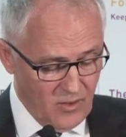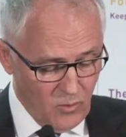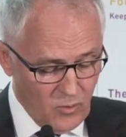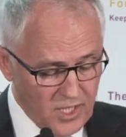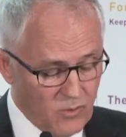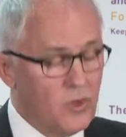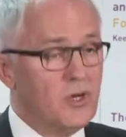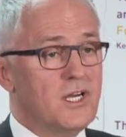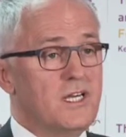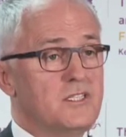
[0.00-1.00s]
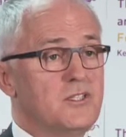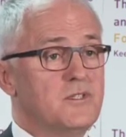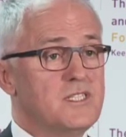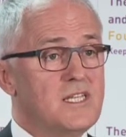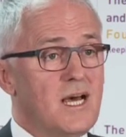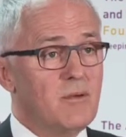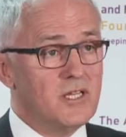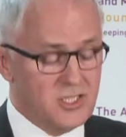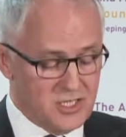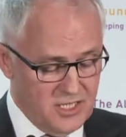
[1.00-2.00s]
We are working to
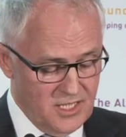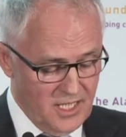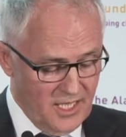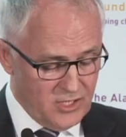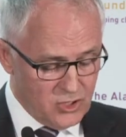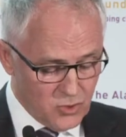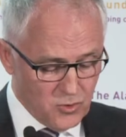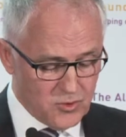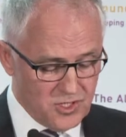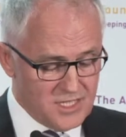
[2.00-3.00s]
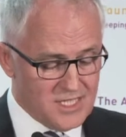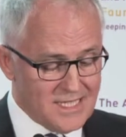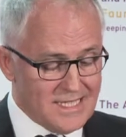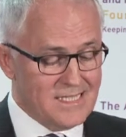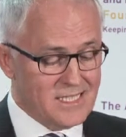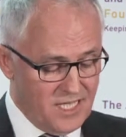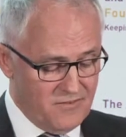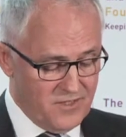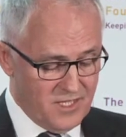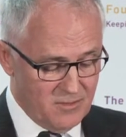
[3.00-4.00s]
establish a Children's
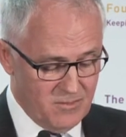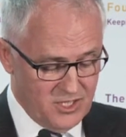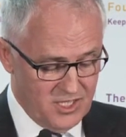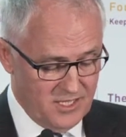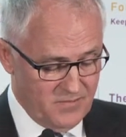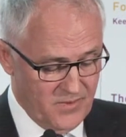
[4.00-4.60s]
E-Safety Commissioner